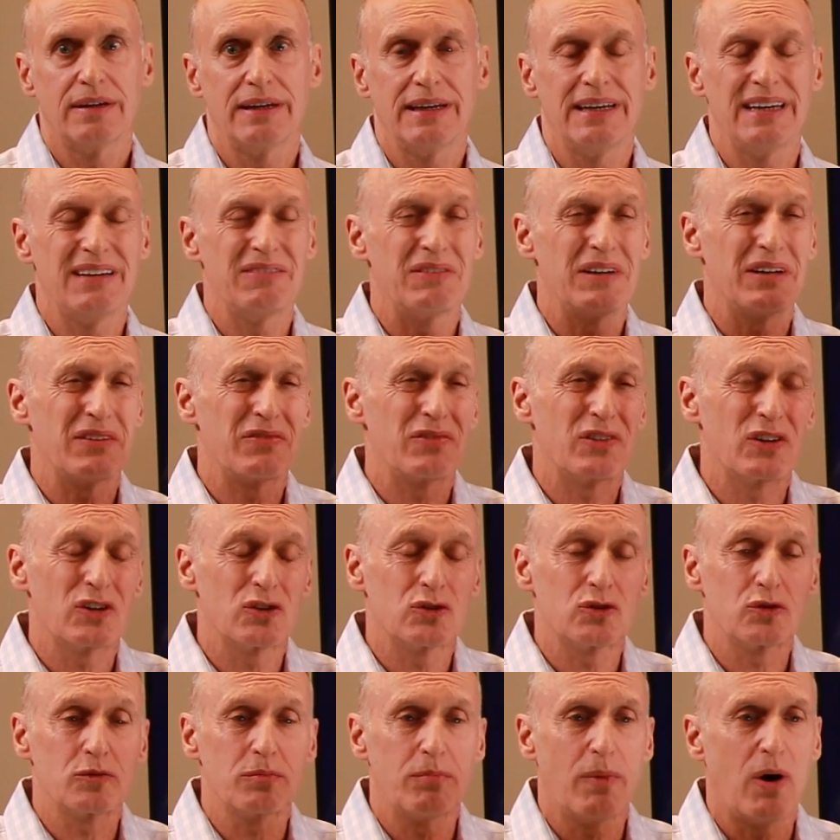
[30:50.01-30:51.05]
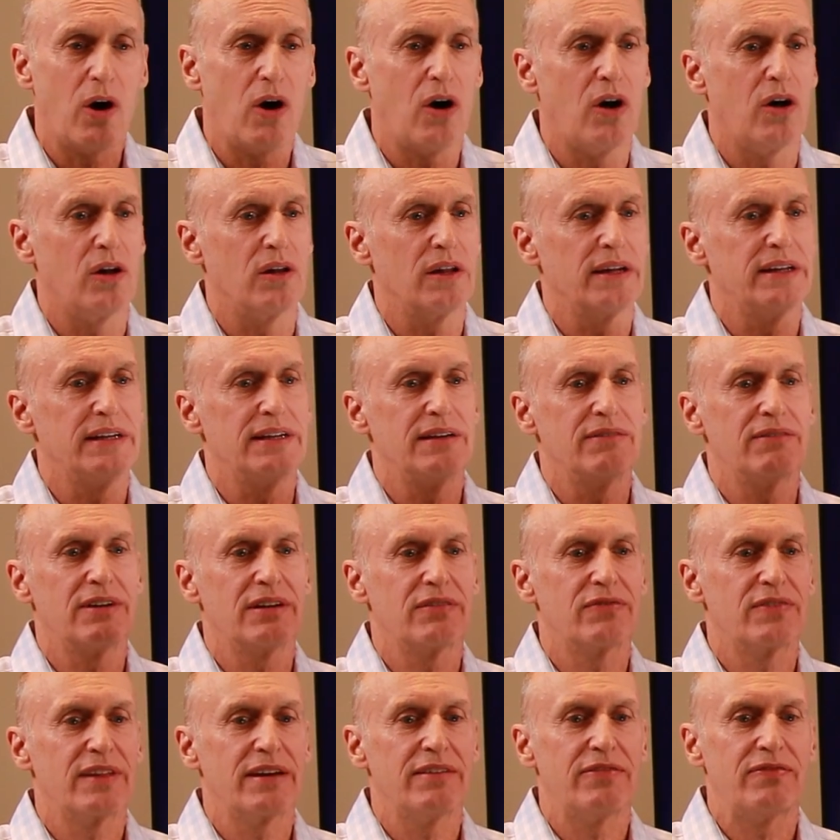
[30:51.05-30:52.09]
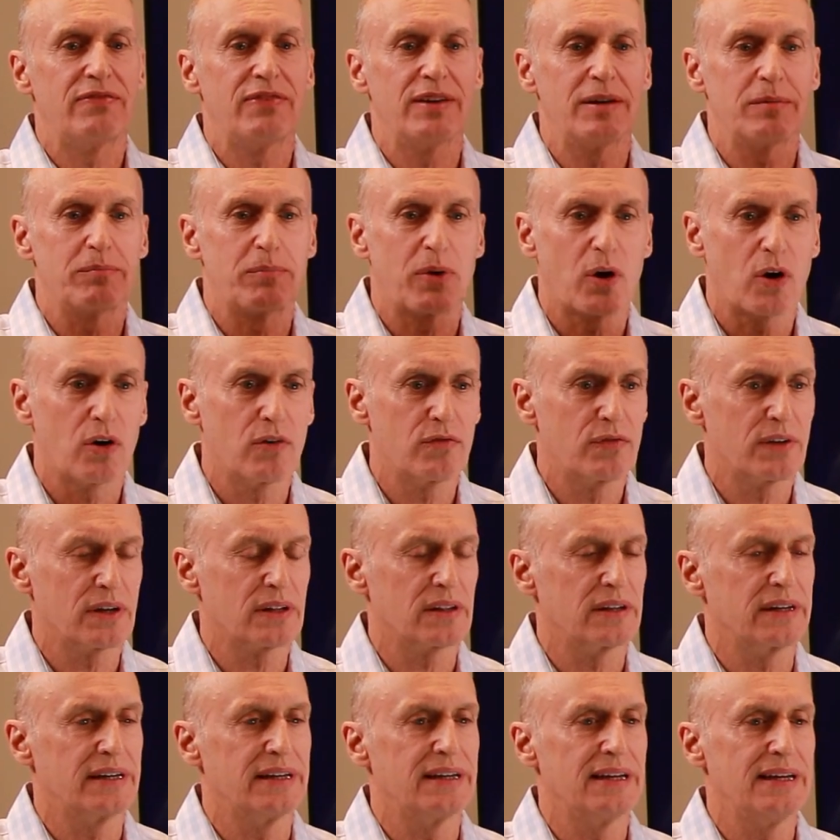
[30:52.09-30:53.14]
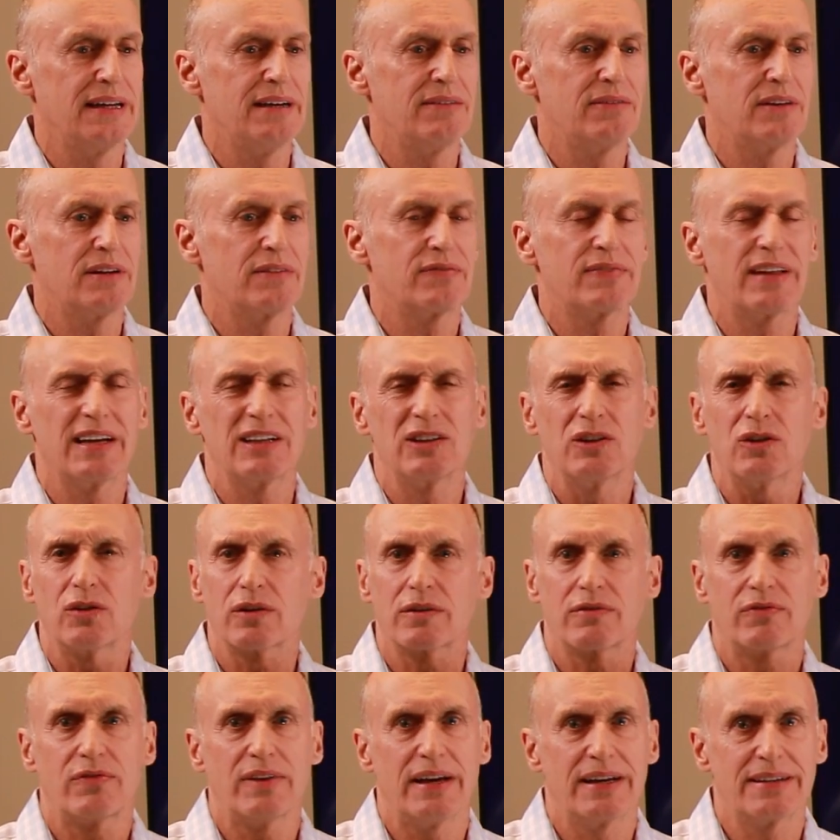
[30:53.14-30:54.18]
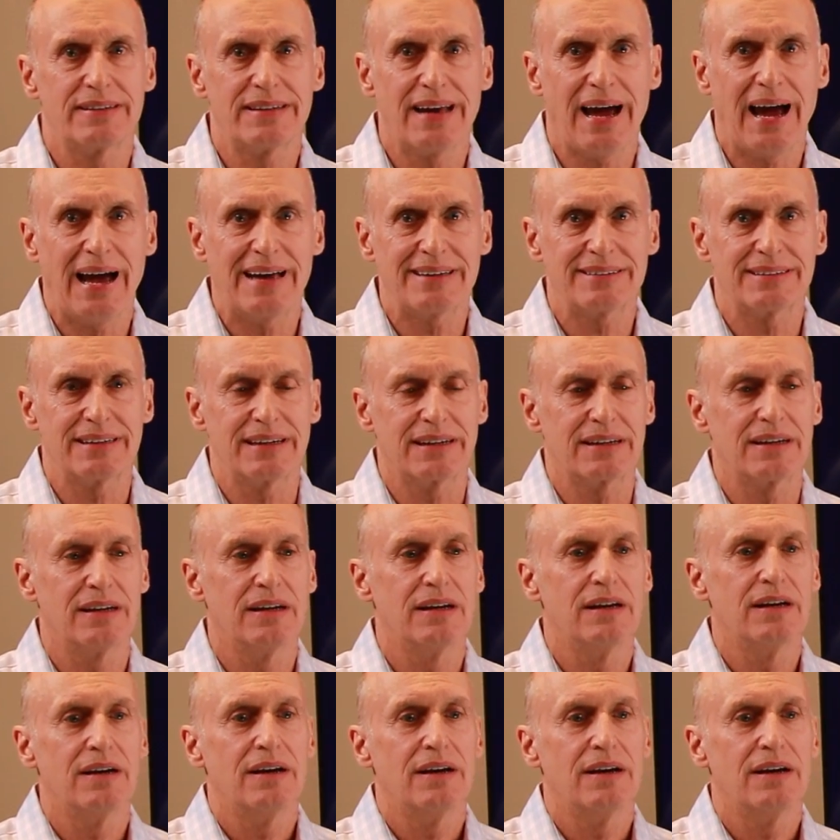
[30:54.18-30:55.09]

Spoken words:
Even if they're small, and even if they fit perfectly, and even if they look fantastic,